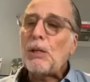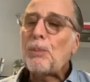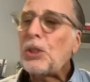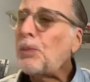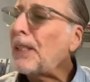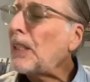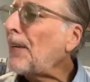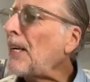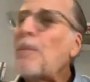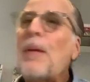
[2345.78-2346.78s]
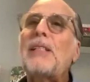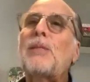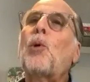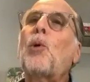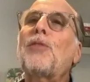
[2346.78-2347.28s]
perspective. I come back to
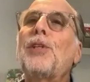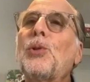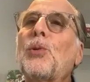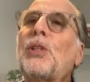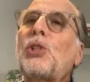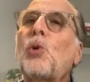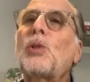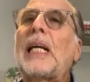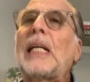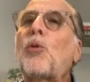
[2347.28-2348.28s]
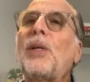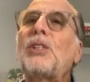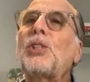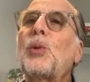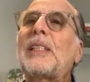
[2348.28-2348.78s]
point of view. The store's got to have a
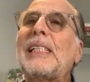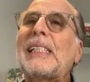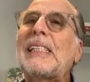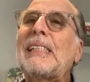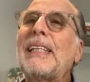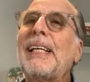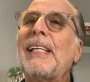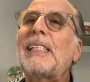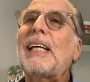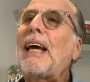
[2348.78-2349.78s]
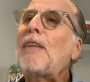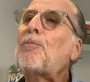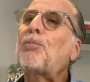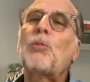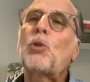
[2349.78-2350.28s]
reason to exist, and it's got to have
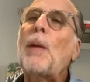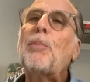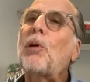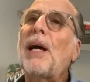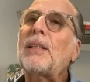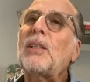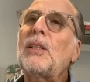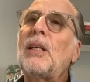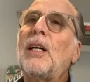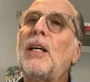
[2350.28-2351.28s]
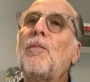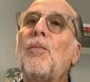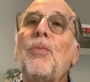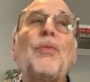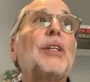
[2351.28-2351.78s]
great product.
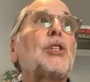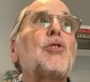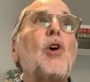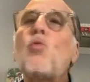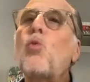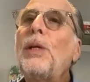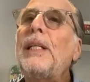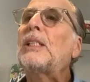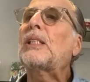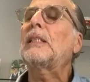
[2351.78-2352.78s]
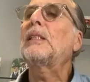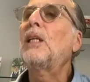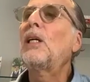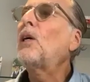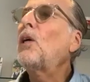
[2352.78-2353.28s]
There's no reason
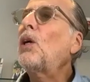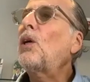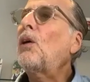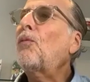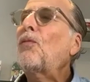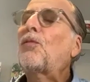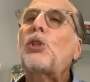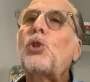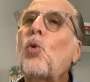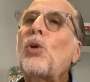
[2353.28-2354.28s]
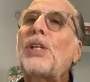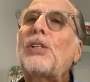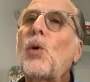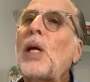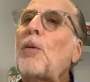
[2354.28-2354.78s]
for stores that
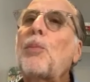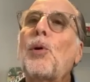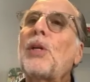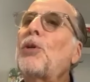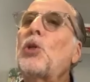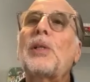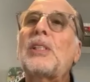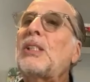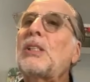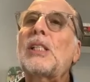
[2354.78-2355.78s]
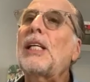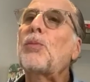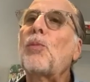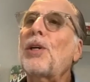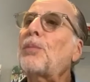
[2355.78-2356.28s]
don't have a point of view to exist in today's
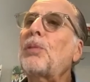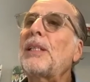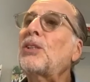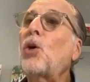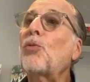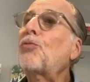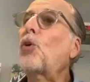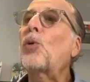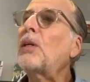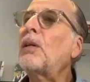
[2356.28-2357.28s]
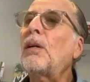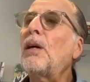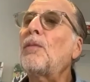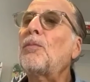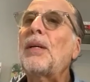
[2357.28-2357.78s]
marketplace going forward.
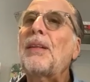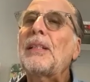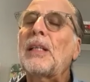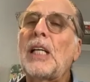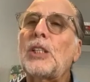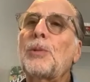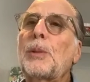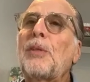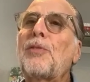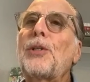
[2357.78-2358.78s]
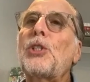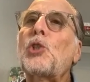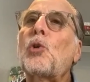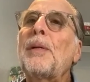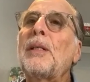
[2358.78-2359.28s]
I think the customers will be very
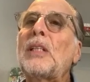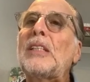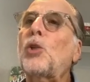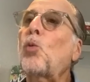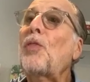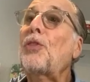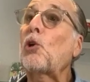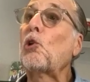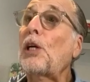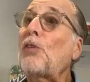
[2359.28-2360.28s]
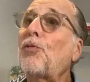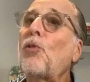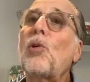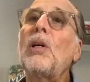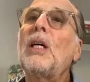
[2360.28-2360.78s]
discriminate as to what they're looking for.